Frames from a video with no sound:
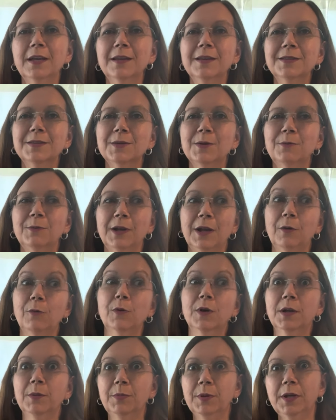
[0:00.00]
So when I
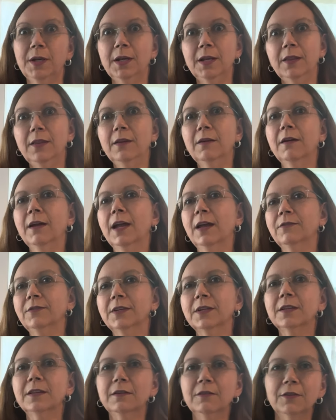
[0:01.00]
want to put it in there, I have to
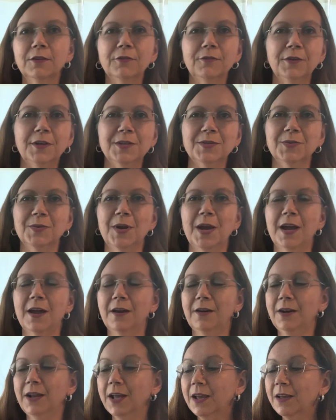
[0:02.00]
clear the freezer
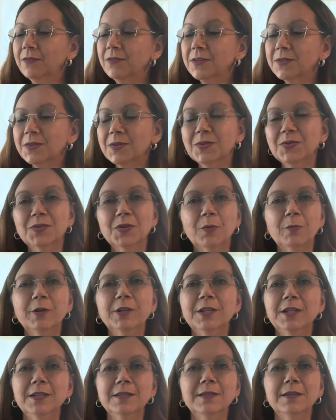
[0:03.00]
out. This is so much
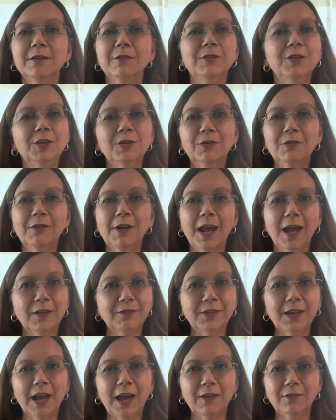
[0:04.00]
easier. You don't have
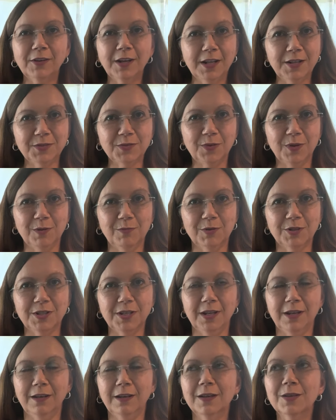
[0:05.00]
to have an ice cream
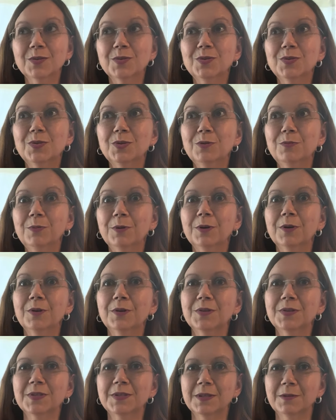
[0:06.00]
machine. Super
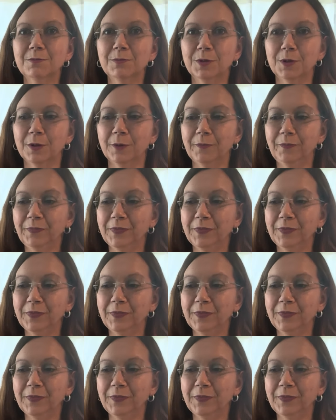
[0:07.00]
simple.